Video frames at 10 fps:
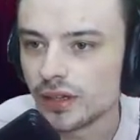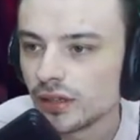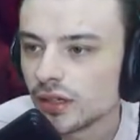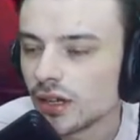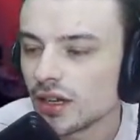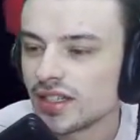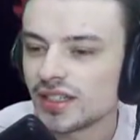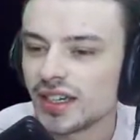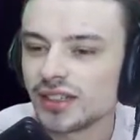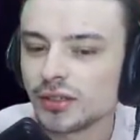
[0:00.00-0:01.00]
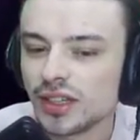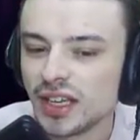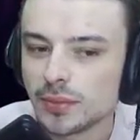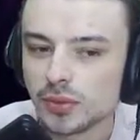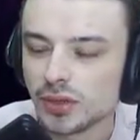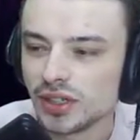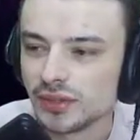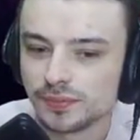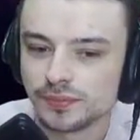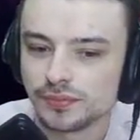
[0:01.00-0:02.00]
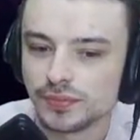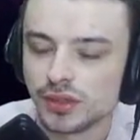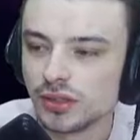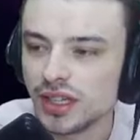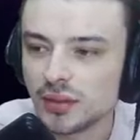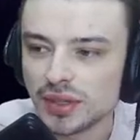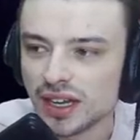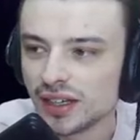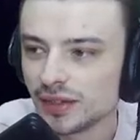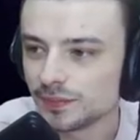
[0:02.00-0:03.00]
Oh, he's a sad little lamb boy. Little lamb guy.